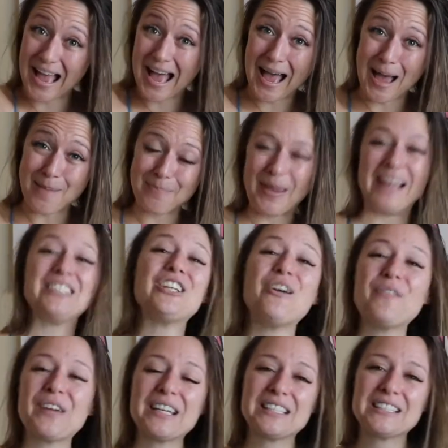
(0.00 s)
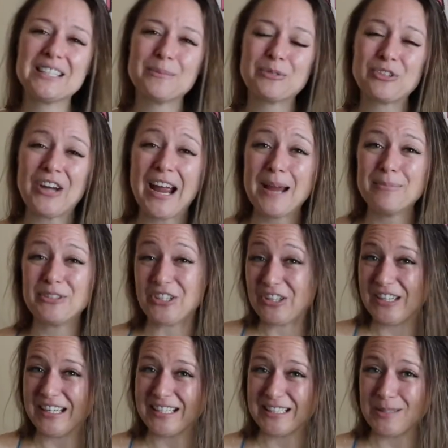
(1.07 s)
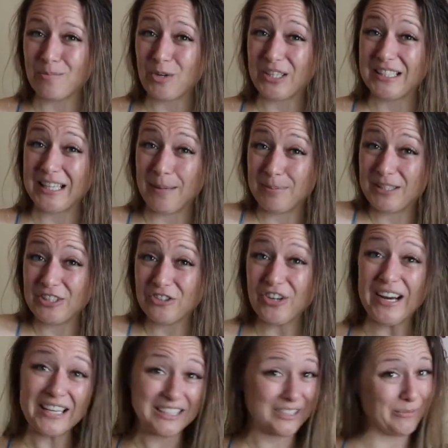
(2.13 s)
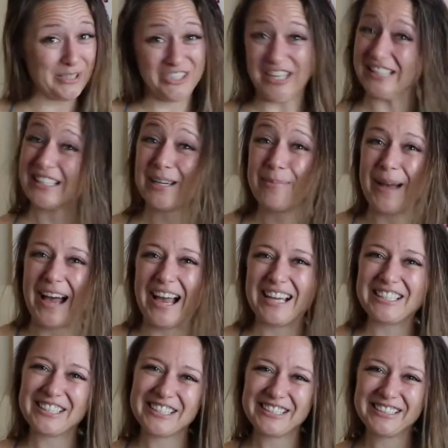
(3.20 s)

up and don't forget to subscribe so you can get some more tips and tricks with Jessica Posh.